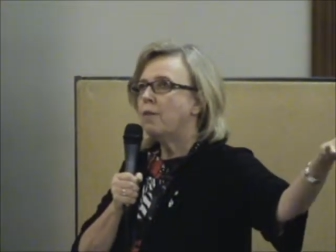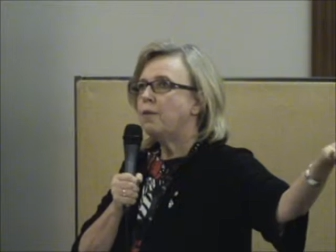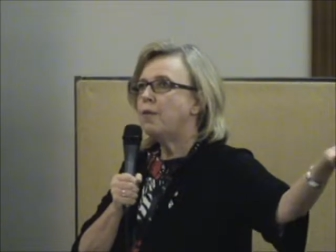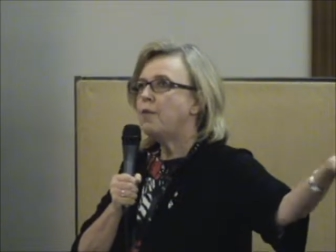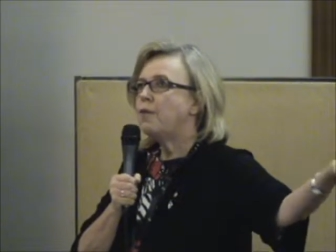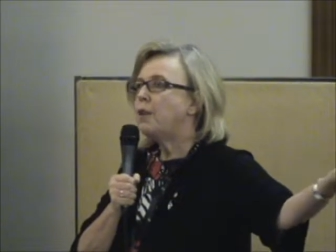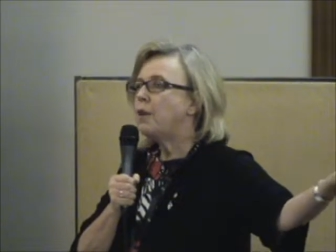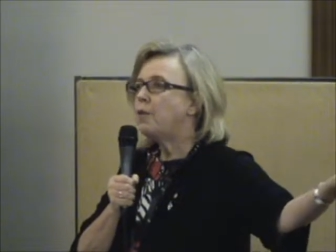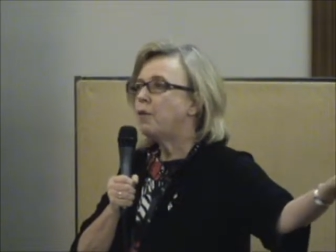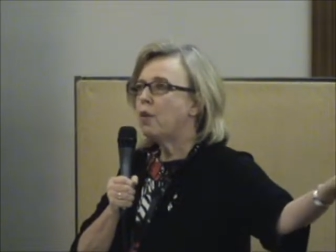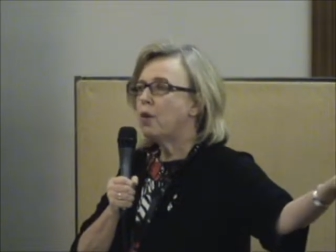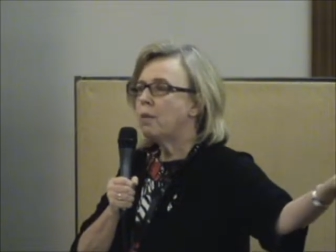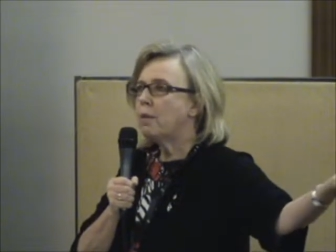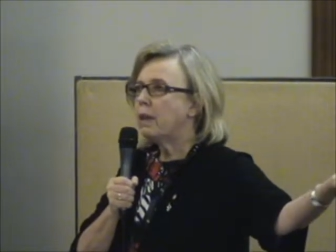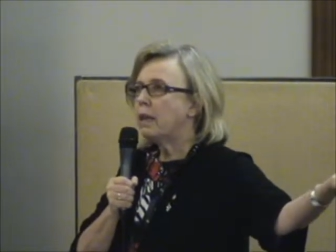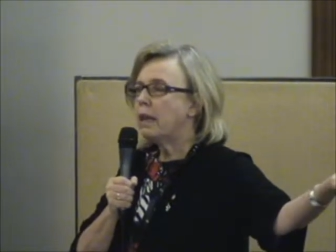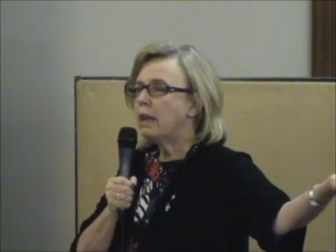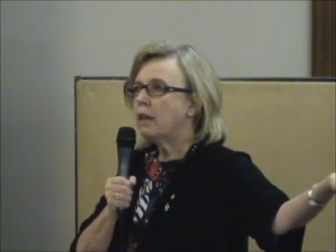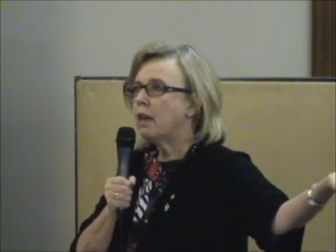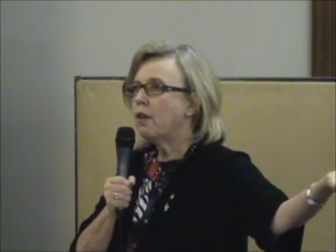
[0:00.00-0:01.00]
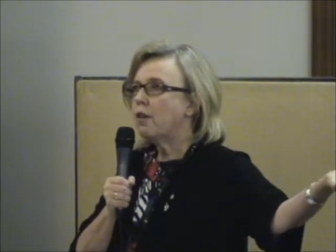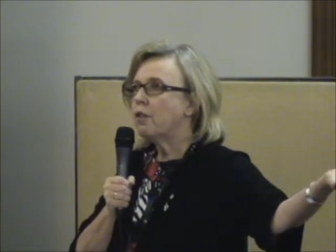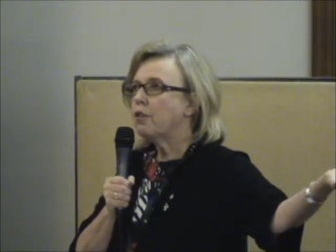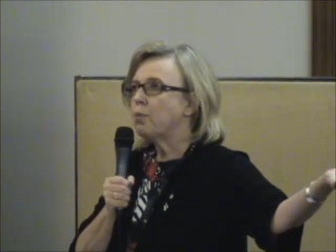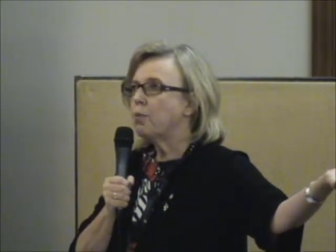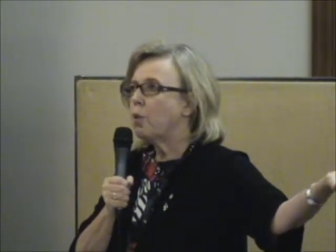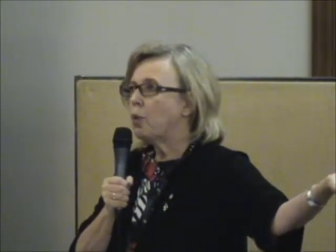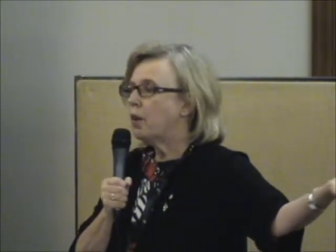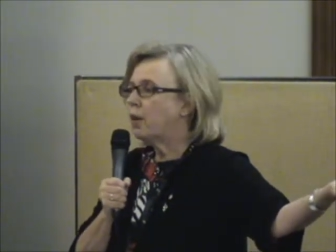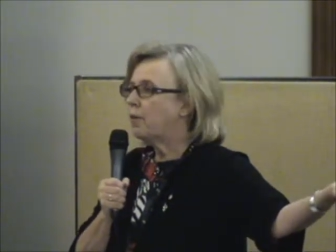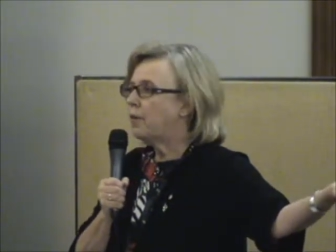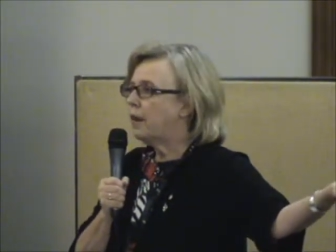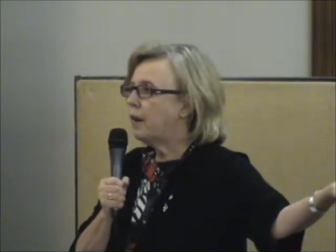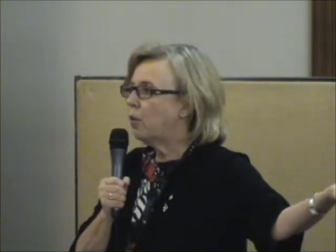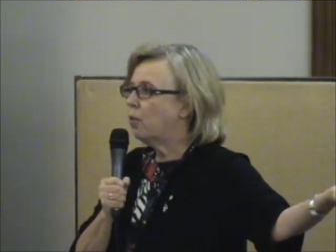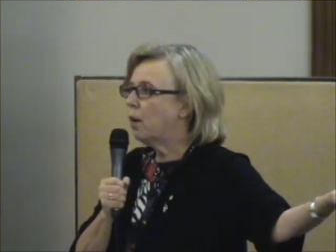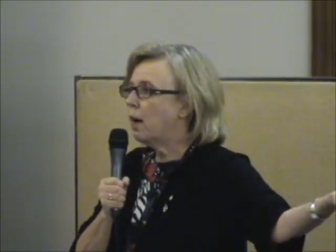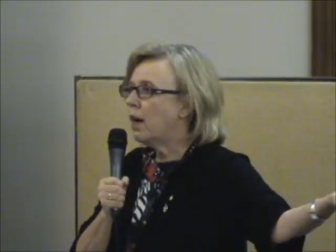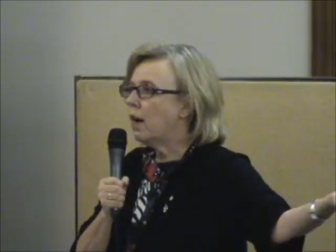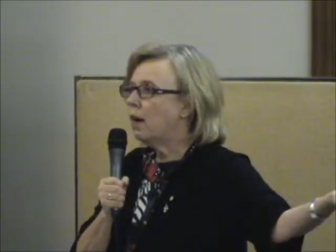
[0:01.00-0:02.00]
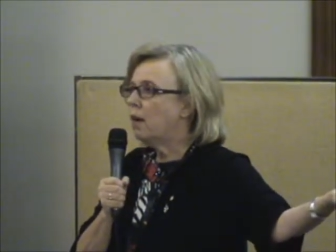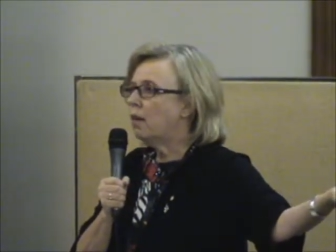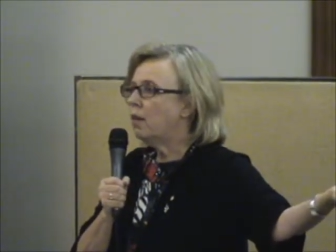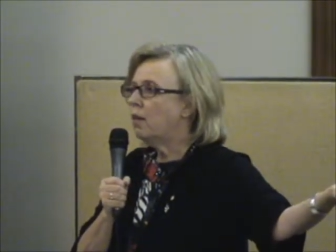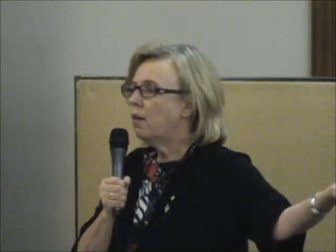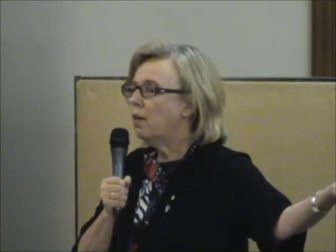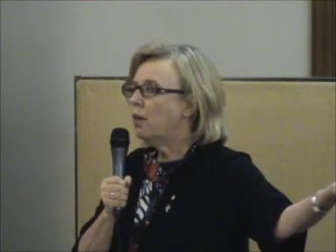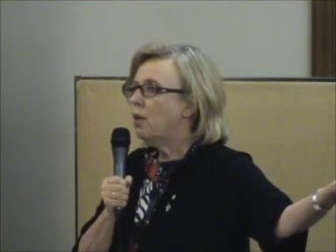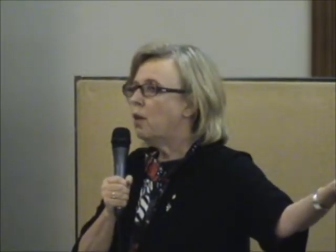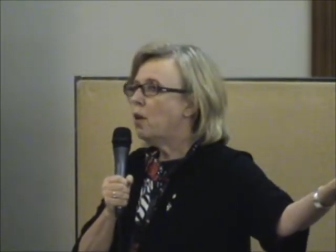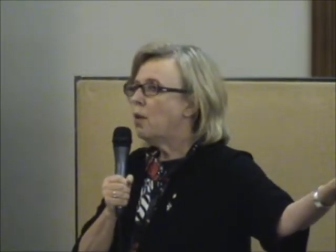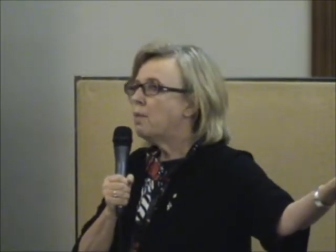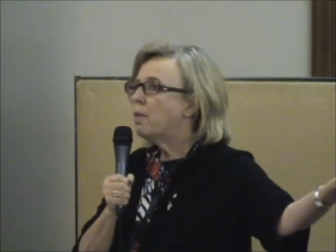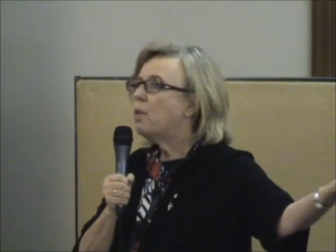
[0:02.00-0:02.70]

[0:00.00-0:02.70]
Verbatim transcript: $54 million more to Via Rail,